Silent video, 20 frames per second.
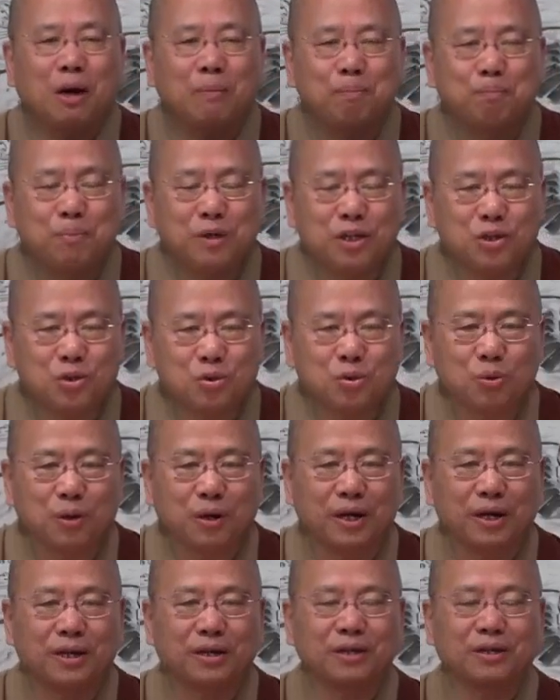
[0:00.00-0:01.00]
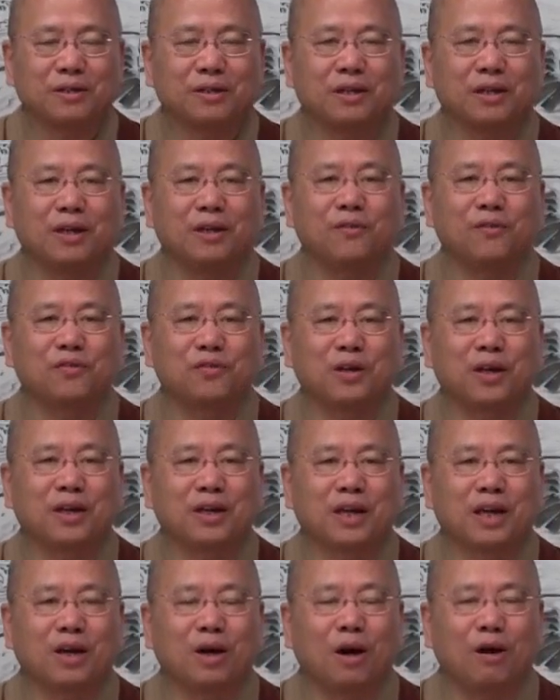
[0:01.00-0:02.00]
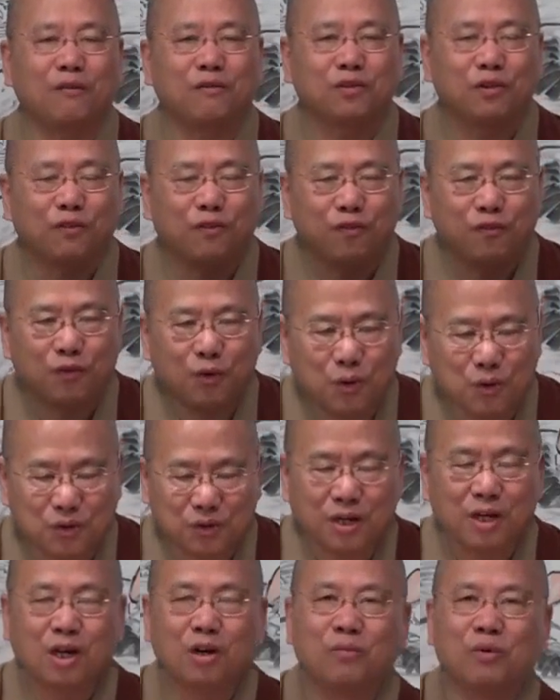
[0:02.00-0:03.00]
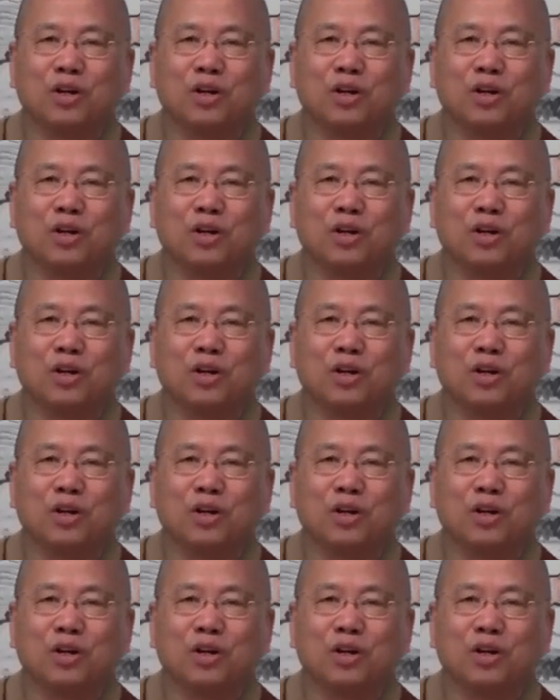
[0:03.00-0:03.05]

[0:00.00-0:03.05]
habituated in thinking of the first.